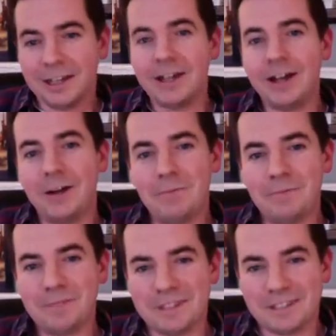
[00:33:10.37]

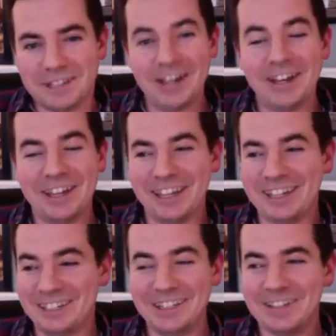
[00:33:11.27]

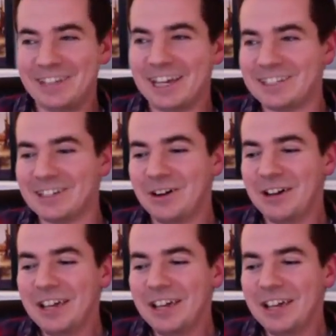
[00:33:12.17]
And she loved that. So